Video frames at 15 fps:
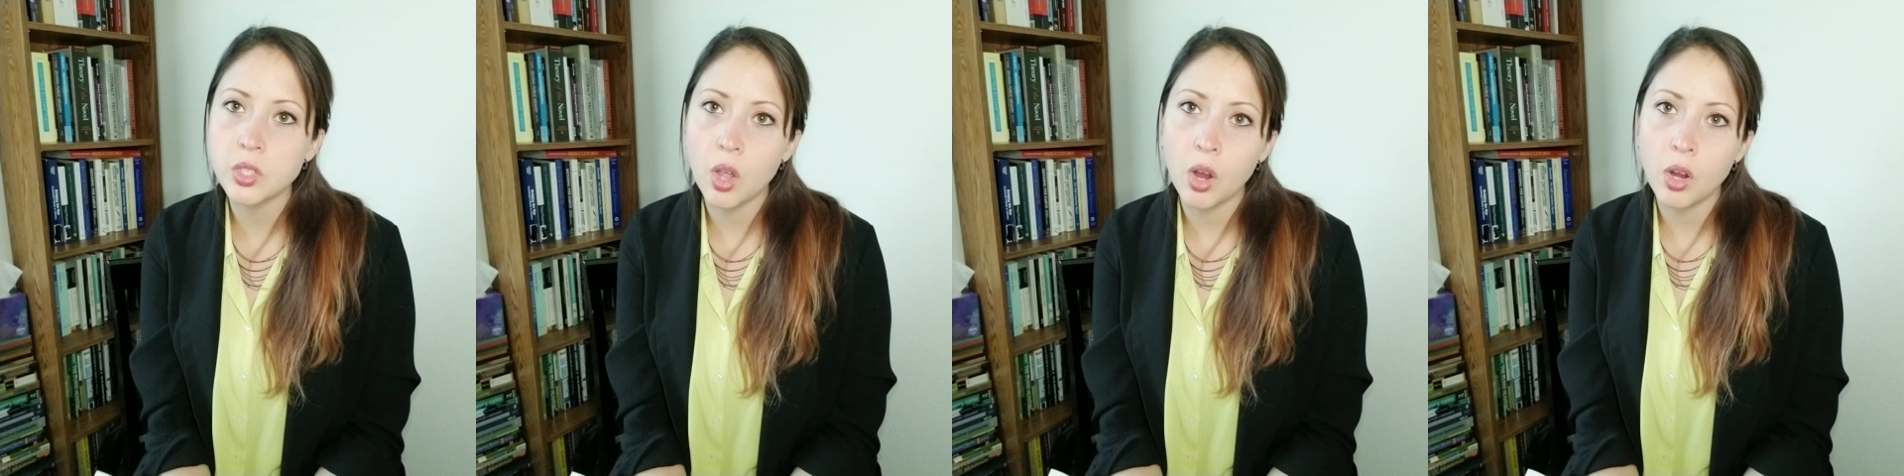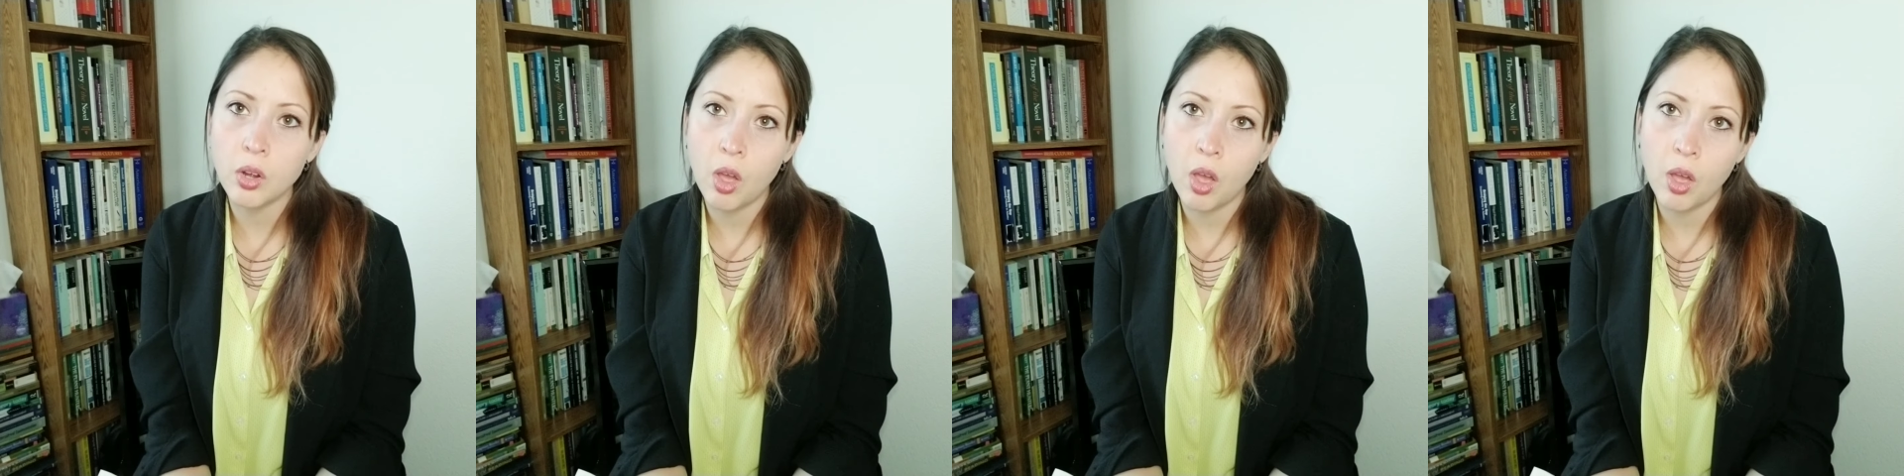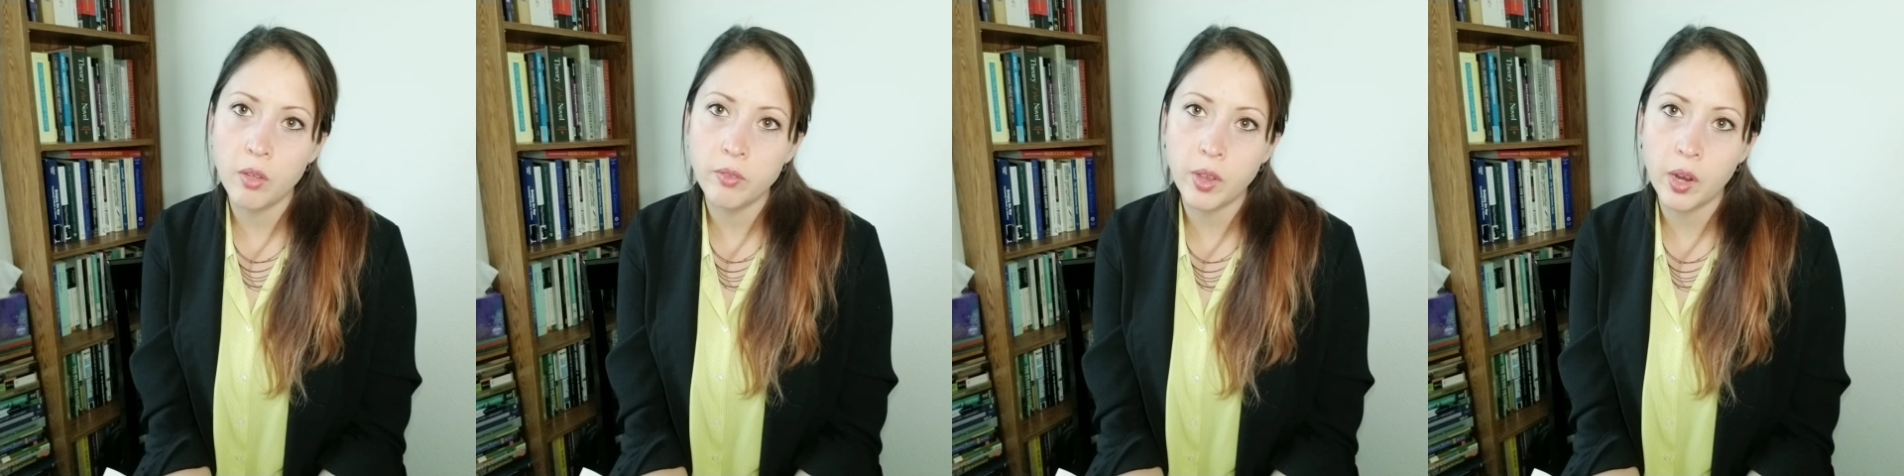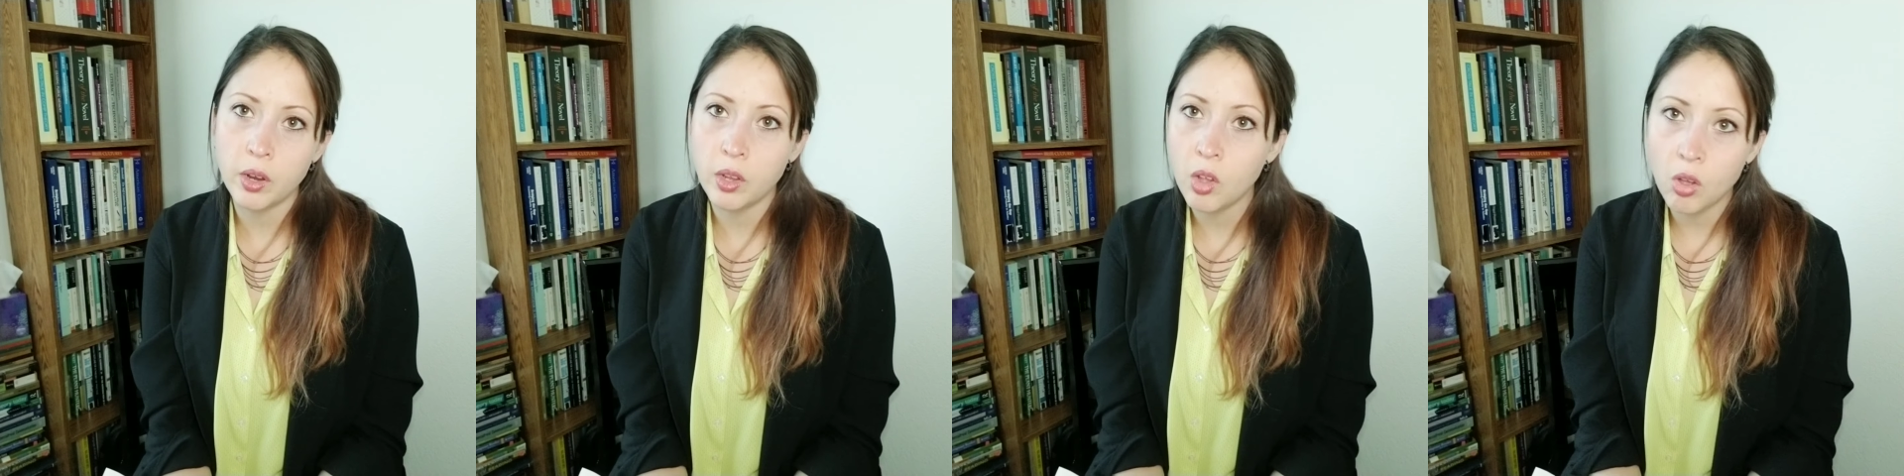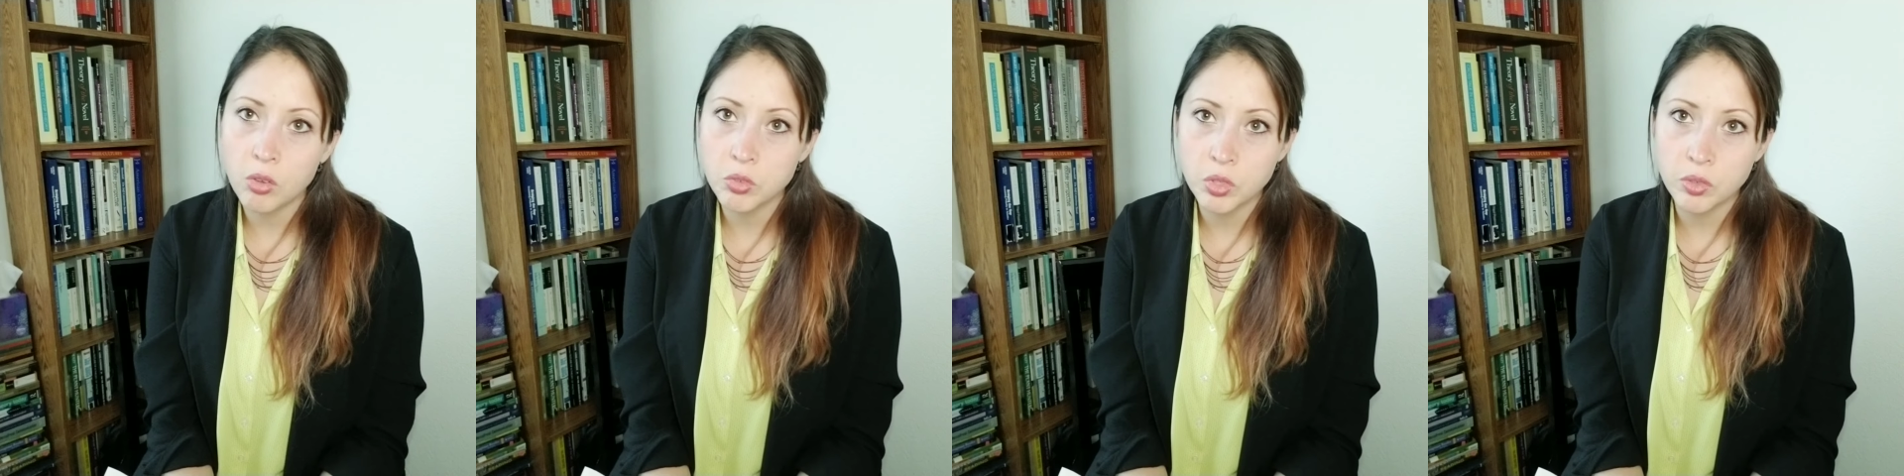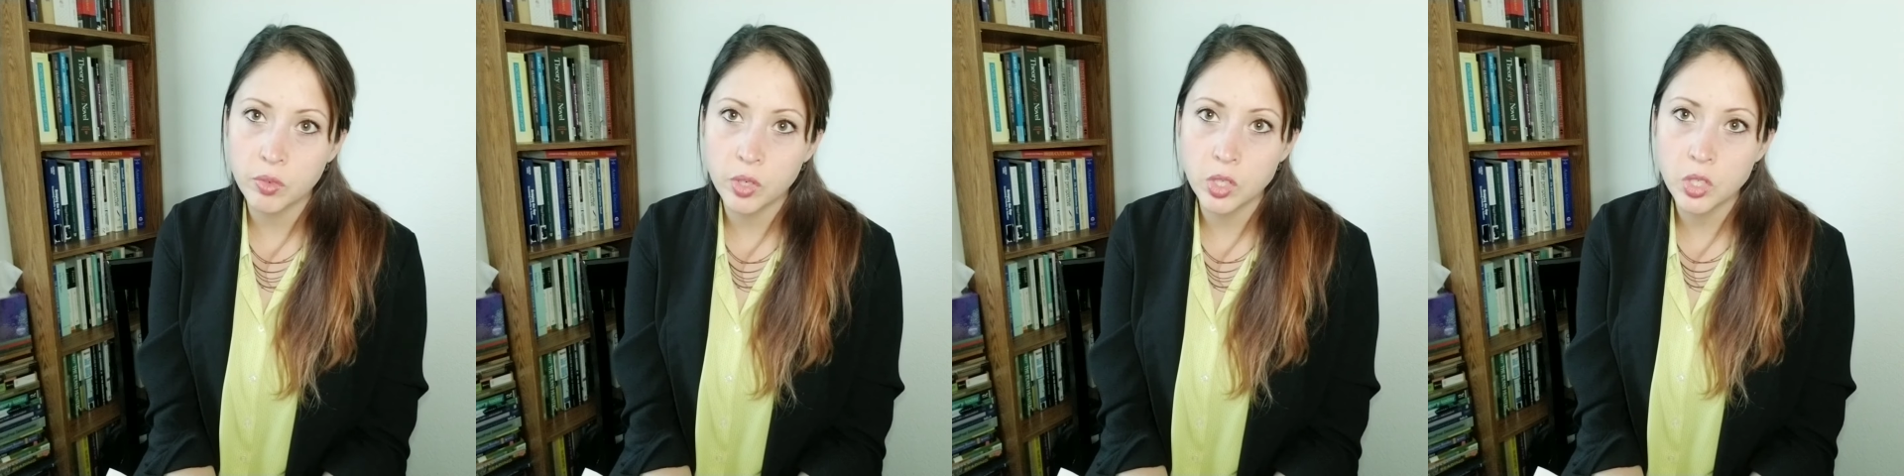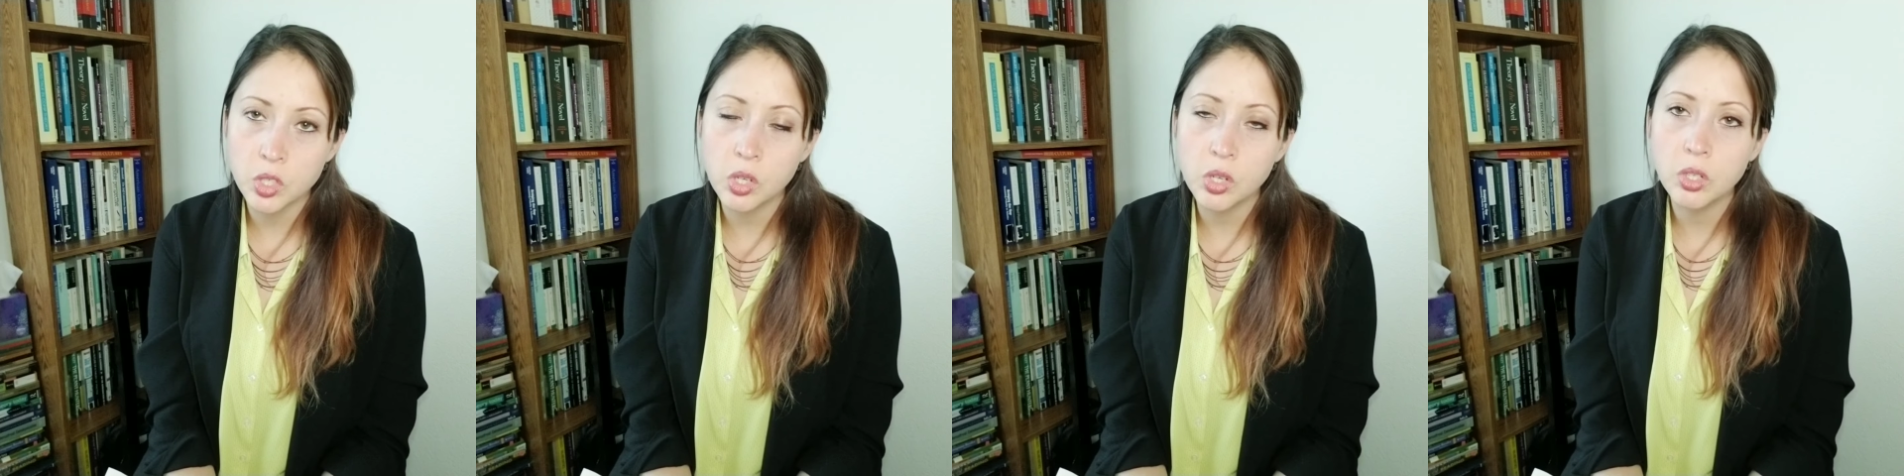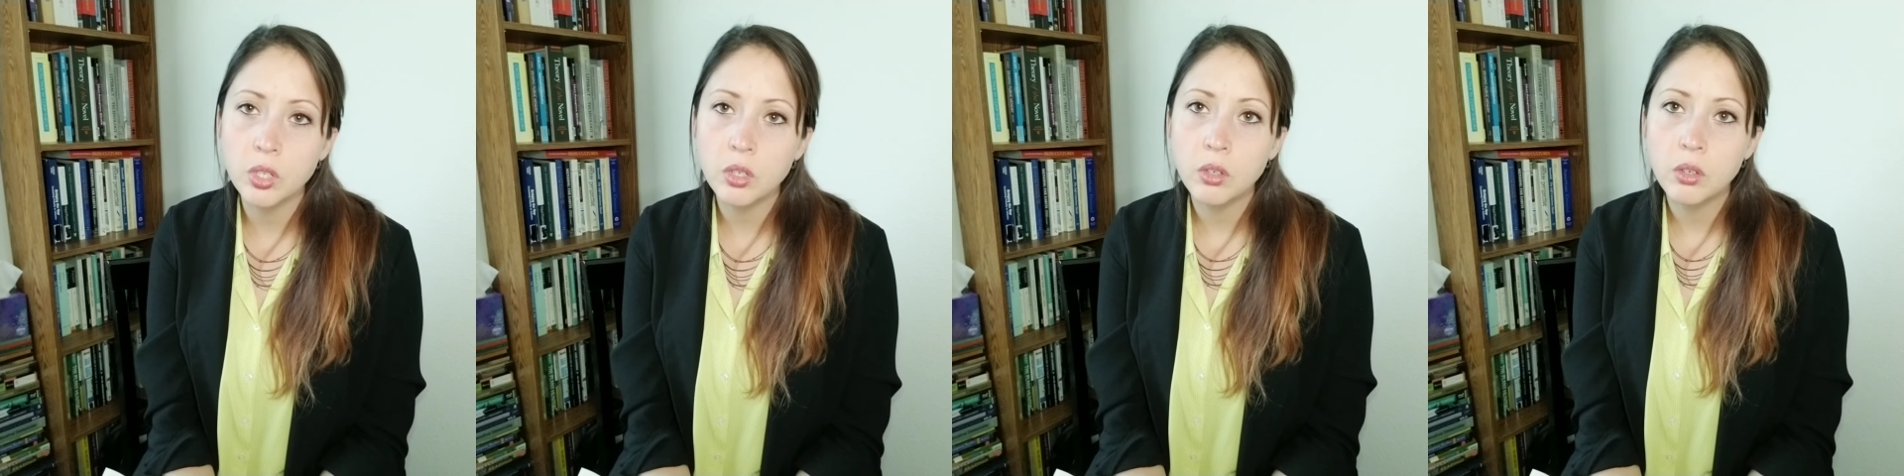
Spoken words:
are not very controversial.